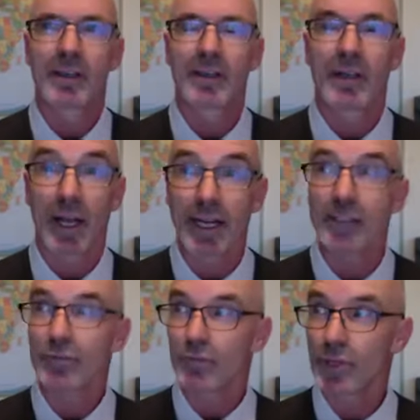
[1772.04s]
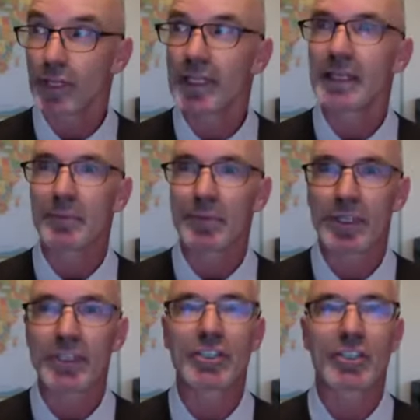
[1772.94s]
Clients really
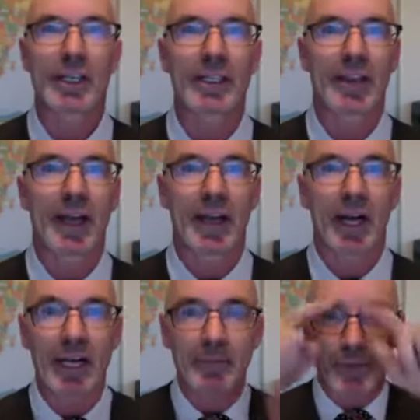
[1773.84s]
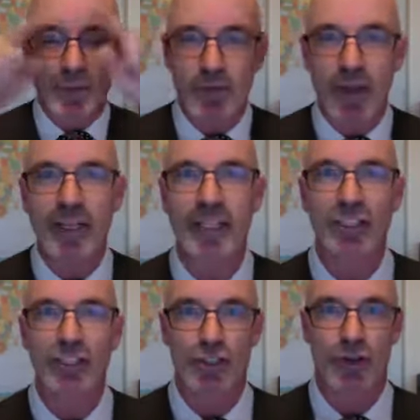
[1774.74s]
appreciate that I'm providing
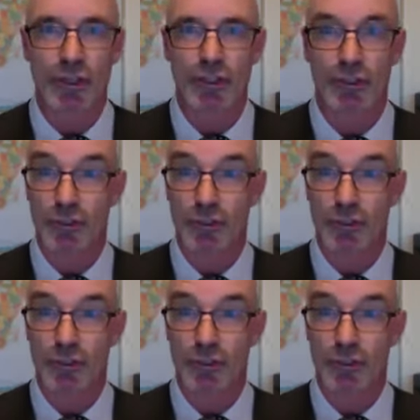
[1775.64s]
structure,